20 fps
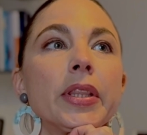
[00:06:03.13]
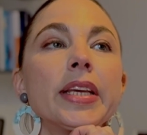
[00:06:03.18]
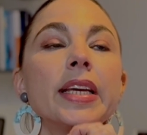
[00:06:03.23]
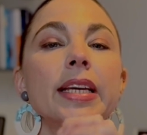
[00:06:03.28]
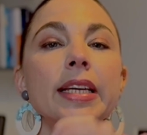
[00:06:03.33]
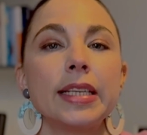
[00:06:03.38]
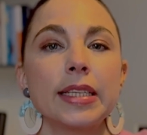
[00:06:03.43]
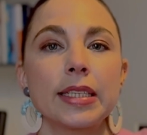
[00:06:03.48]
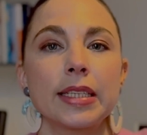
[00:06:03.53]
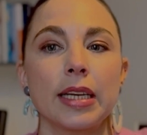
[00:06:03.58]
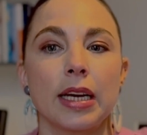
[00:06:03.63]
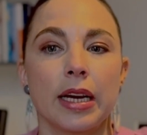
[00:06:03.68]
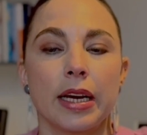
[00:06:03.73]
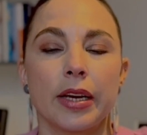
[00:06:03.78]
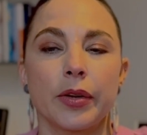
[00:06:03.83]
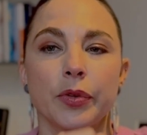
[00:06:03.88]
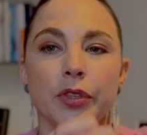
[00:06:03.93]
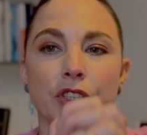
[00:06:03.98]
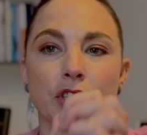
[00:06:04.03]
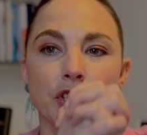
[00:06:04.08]
the
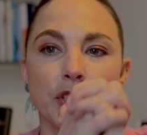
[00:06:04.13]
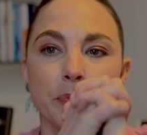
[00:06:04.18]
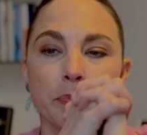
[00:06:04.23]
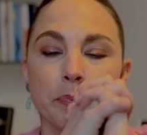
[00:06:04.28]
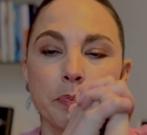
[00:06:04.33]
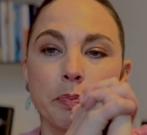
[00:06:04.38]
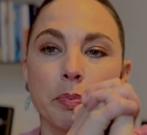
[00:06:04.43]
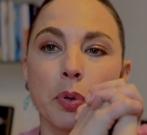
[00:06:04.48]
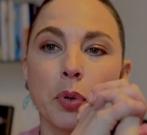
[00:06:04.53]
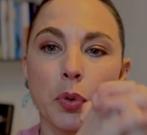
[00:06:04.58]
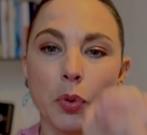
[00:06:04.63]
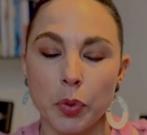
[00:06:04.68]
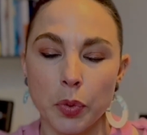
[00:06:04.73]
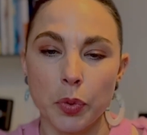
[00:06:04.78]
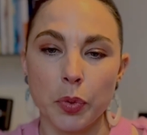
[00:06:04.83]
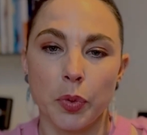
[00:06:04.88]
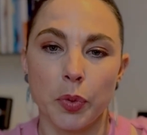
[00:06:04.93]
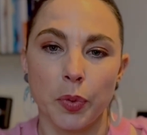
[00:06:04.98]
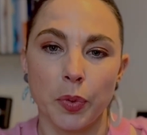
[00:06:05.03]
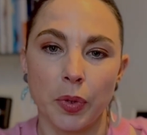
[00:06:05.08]
Inside, which is
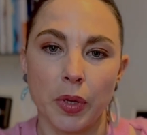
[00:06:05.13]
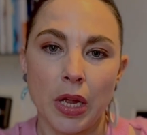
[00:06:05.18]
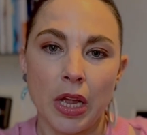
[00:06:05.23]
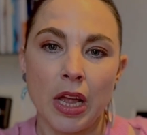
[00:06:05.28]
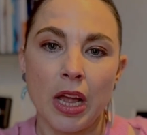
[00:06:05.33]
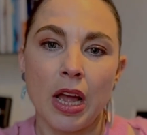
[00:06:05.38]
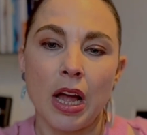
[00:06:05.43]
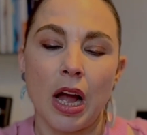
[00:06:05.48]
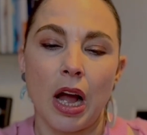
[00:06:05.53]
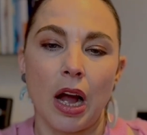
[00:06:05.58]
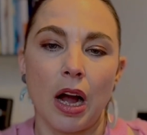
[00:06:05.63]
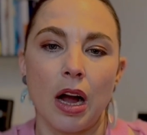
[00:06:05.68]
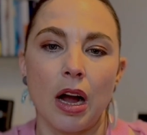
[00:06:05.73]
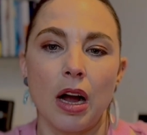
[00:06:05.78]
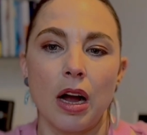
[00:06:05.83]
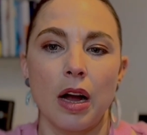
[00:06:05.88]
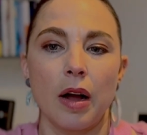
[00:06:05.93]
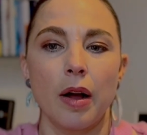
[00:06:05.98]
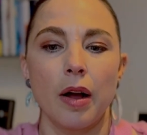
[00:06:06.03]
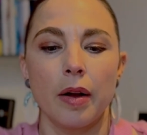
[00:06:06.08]
Paul.
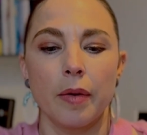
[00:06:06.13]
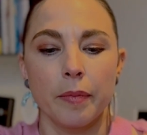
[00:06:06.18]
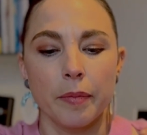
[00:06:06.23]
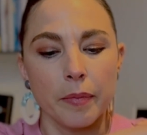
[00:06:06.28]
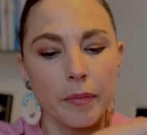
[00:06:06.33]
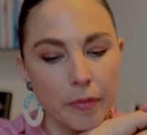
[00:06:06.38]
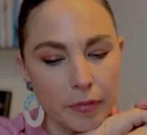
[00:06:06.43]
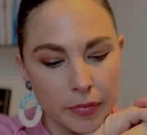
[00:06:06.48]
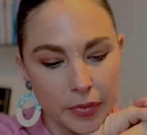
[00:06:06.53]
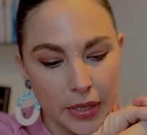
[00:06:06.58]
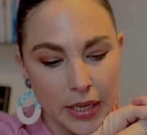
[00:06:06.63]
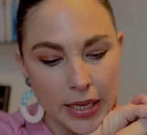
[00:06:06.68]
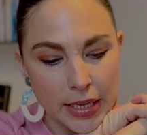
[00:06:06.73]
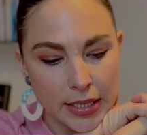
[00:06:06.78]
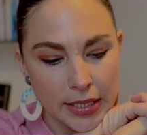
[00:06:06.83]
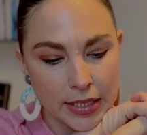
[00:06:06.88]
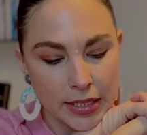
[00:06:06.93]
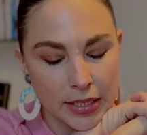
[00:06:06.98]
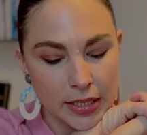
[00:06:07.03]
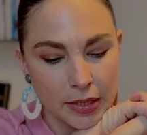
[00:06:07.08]

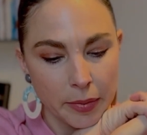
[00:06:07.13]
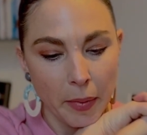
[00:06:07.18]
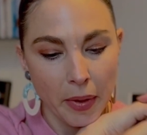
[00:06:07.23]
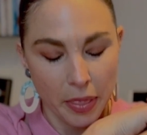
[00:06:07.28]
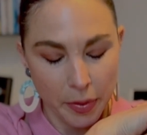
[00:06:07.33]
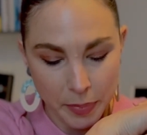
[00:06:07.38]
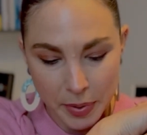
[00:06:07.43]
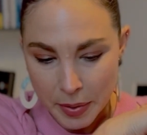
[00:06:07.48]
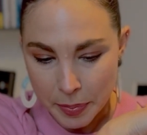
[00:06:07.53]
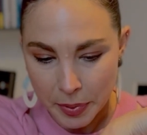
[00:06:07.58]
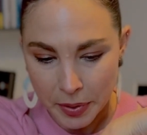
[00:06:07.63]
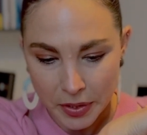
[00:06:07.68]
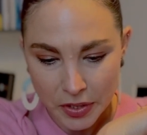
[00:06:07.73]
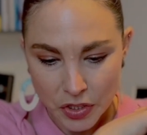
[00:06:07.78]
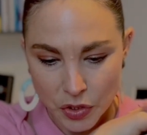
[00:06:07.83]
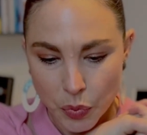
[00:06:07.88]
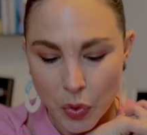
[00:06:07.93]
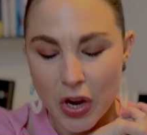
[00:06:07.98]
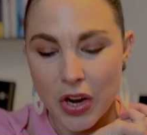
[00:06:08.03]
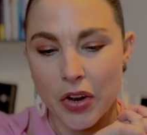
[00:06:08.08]
There's some other people
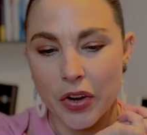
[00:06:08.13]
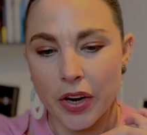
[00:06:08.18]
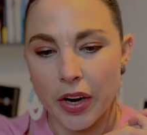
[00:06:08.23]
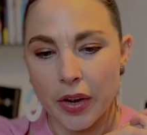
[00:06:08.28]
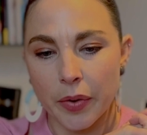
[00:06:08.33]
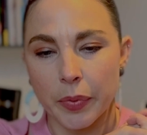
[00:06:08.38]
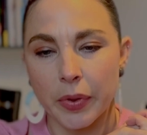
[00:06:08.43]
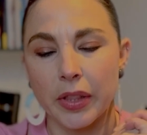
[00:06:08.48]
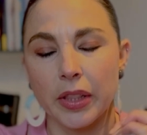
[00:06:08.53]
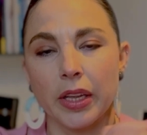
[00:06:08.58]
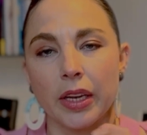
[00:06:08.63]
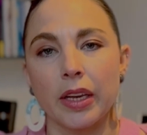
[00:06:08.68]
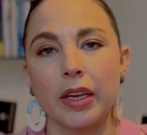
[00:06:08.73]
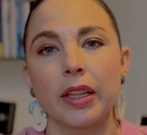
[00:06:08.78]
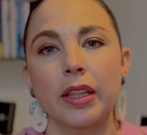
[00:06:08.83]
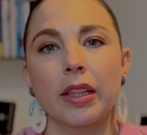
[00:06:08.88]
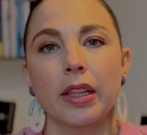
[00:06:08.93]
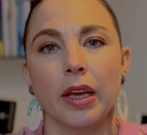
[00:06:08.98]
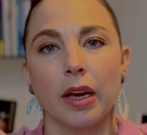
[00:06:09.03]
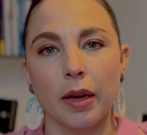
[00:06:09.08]
as well, and I will link,
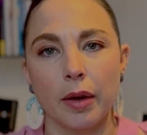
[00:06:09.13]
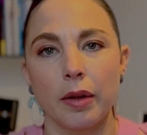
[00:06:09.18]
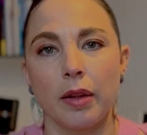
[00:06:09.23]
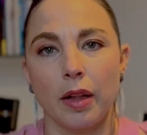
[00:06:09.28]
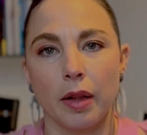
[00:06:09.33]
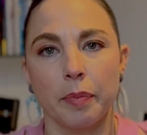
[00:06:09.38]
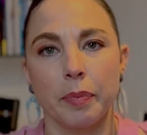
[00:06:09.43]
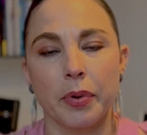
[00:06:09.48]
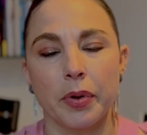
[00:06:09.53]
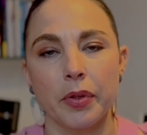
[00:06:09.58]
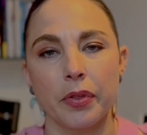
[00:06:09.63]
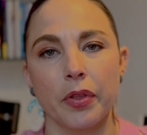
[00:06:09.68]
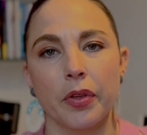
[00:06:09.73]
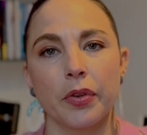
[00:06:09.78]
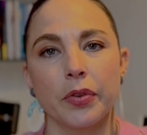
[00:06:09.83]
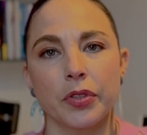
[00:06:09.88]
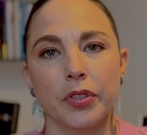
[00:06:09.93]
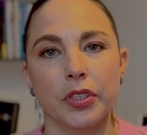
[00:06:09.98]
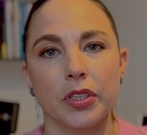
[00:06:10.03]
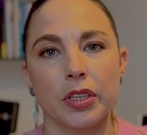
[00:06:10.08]
I'll put
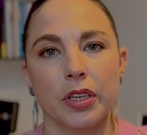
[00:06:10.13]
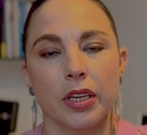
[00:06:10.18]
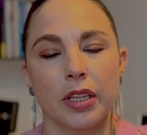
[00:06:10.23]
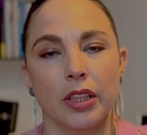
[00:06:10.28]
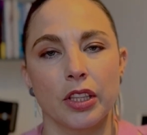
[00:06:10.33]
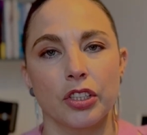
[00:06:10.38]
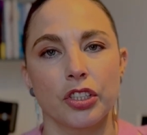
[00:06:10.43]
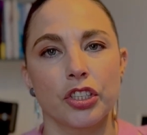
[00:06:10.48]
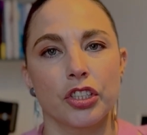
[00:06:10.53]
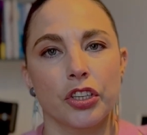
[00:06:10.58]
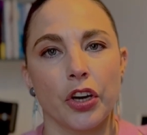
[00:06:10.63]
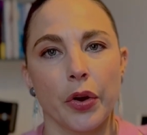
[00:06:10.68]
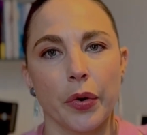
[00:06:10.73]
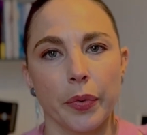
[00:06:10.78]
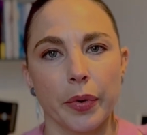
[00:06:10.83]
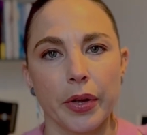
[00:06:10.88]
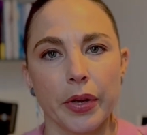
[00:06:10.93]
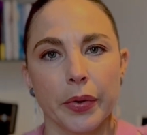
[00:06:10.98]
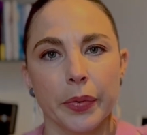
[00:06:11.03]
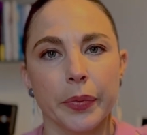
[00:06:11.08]
those in the show
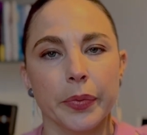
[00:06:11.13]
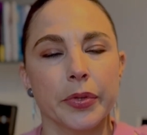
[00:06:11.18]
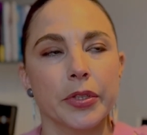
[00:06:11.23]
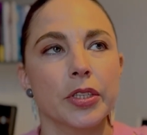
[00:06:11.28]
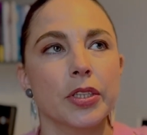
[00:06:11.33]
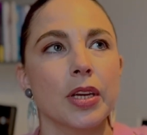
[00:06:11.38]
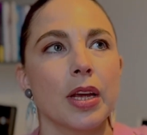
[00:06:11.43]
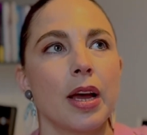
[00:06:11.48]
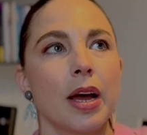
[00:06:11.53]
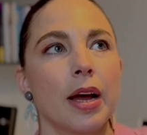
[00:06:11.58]
notes.